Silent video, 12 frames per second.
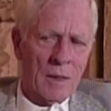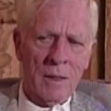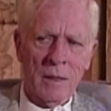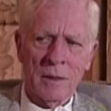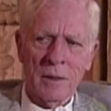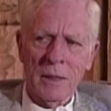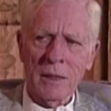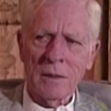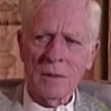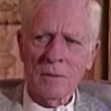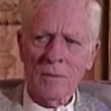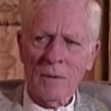And
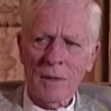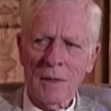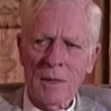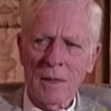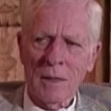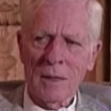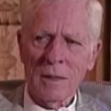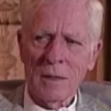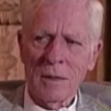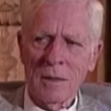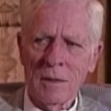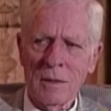then
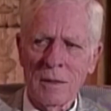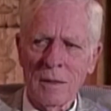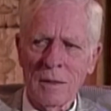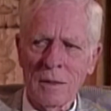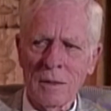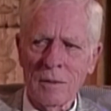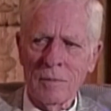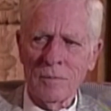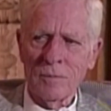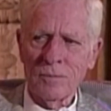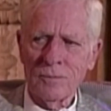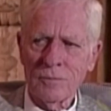
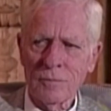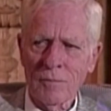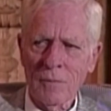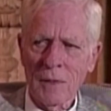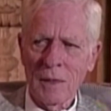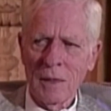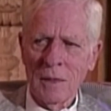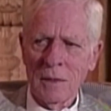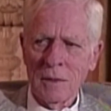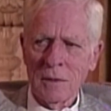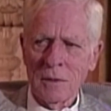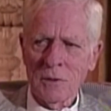um,
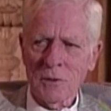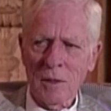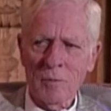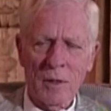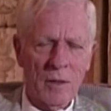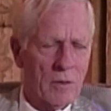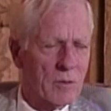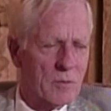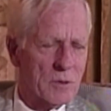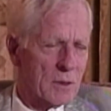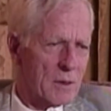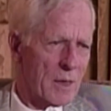somehow there
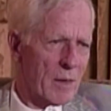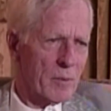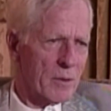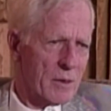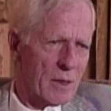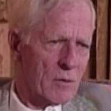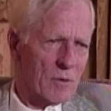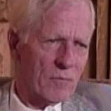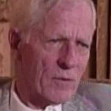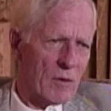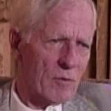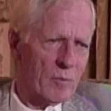was a clap of thunder, if
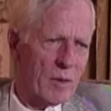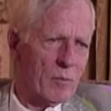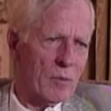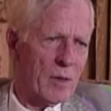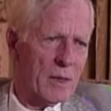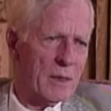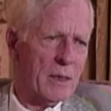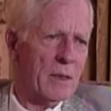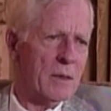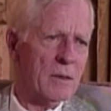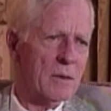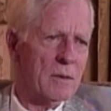I remember rightly,
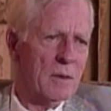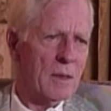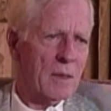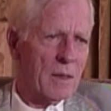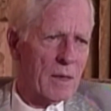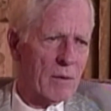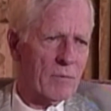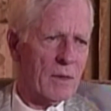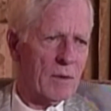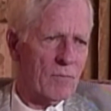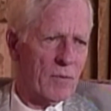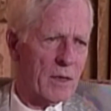and
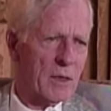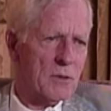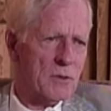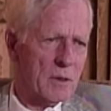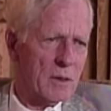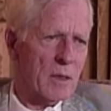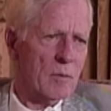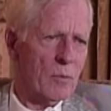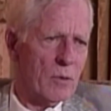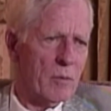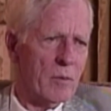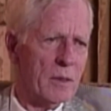everything vanished, and the little
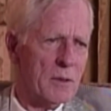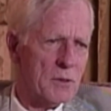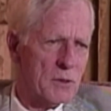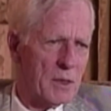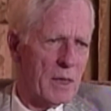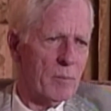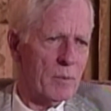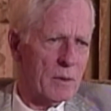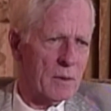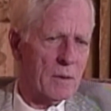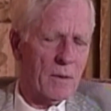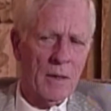boy went to sleep.
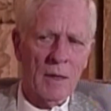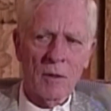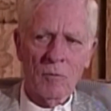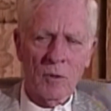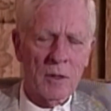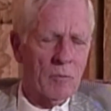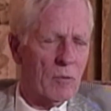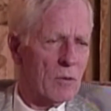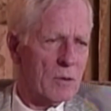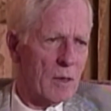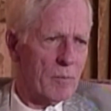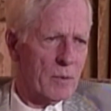And when he
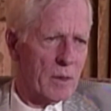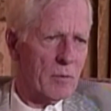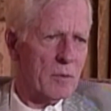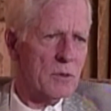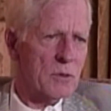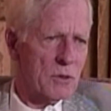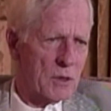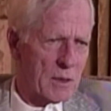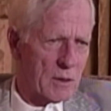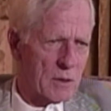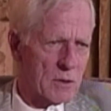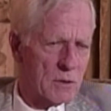woke up, there was
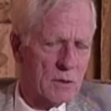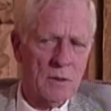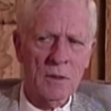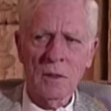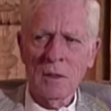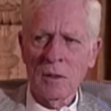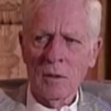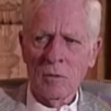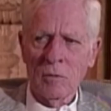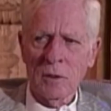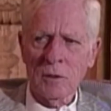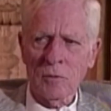genius,
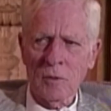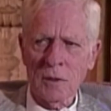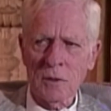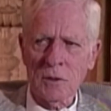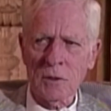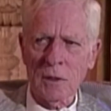which was.